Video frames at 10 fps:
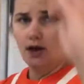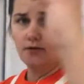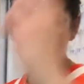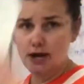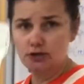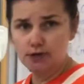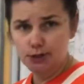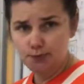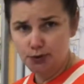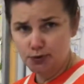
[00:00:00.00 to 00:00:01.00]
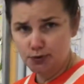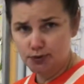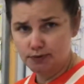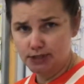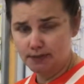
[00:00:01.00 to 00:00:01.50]
For measuring
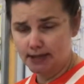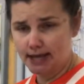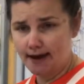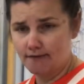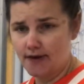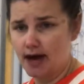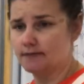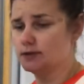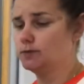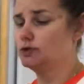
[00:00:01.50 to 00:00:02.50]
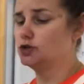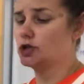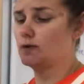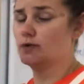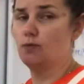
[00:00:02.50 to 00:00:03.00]
spoons, we typically have 5. So we
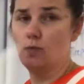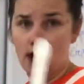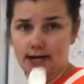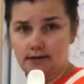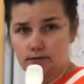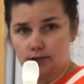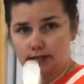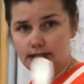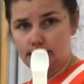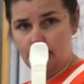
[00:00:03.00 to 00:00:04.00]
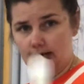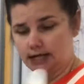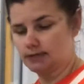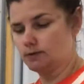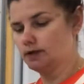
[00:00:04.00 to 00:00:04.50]
start with 1, which is the
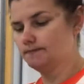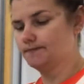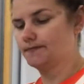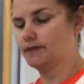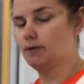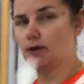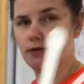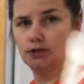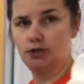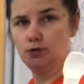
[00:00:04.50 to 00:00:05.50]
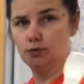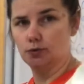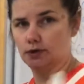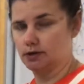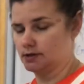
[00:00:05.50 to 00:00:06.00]
tiniest one. Then we go to 2.
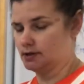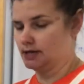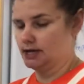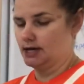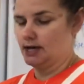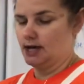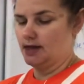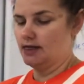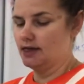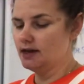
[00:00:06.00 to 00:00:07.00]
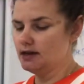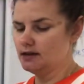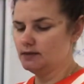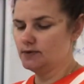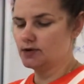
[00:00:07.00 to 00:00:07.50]

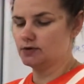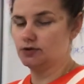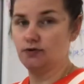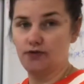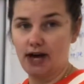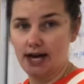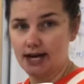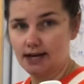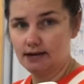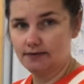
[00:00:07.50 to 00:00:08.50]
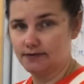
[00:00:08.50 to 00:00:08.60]
Then we go to 5.